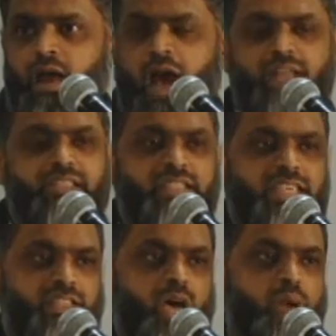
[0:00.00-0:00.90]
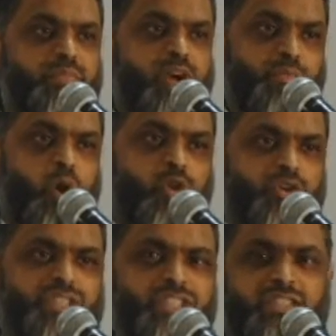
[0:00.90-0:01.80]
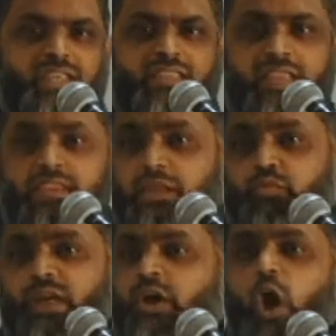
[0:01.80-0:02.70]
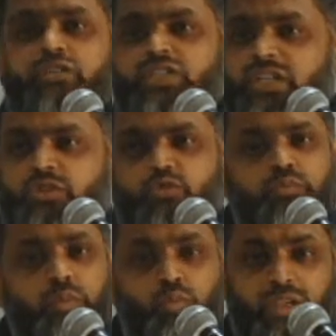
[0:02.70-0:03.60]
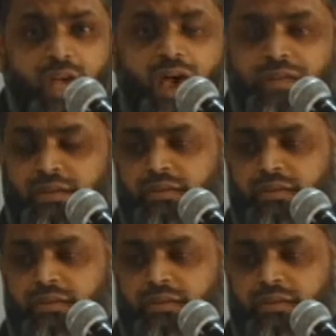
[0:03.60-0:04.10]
And it's these type of hypocrisies they think that we can't see through, but we can.